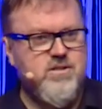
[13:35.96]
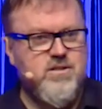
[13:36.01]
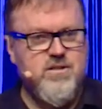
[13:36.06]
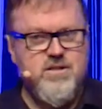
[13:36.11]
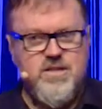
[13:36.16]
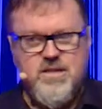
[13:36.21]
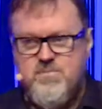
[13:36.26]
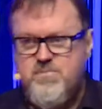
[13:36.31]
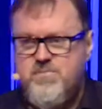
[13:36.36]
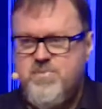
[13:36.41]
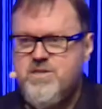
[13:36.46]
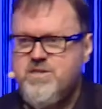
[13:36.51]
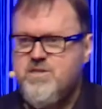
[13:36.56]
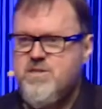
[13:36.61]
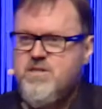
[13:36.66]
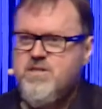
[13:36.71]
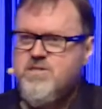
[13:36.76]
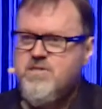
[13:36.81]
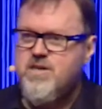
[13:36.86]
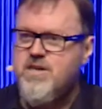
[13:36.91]
in
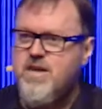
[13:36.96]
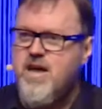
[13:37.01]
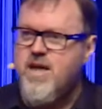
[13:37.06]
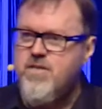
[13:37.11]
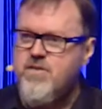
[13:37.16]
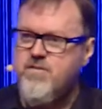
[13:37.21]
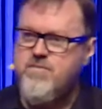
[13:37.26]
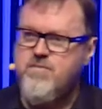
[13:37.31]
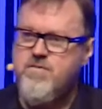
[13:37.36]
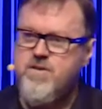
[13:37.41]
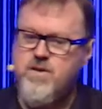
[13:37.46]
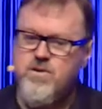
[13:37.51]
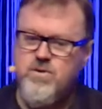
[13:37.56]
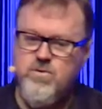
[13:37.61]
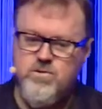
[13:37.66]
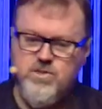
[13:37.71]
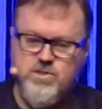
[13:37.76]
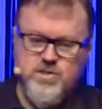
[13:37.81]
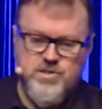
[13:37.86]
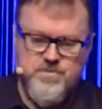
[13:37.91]
business, and other
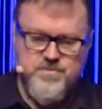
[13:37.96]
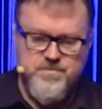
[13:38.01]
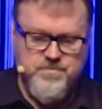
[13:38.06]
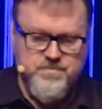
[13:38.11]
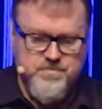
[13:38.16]
fields.